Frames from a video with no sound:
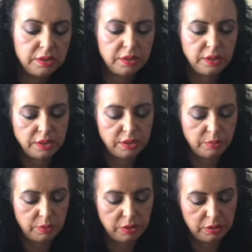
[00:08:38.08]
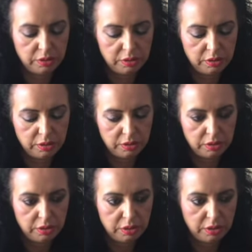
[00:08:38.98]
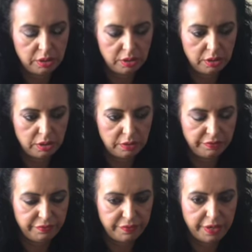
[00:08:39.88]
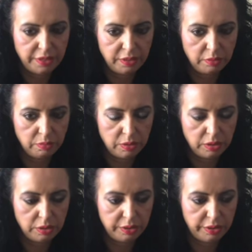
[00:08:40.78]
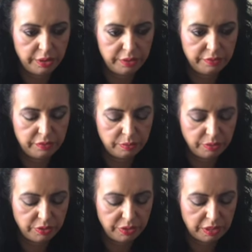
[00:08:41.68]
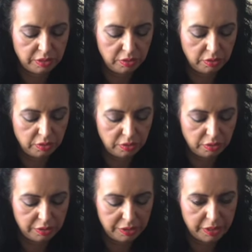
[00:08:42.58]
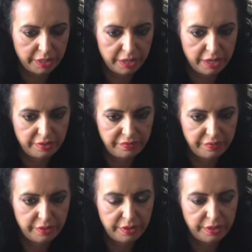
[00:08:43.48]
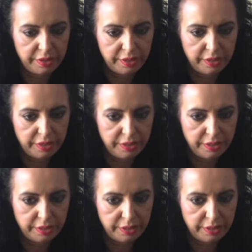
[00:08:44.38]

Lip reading: this one, the final one here from the Seattle London that I have, it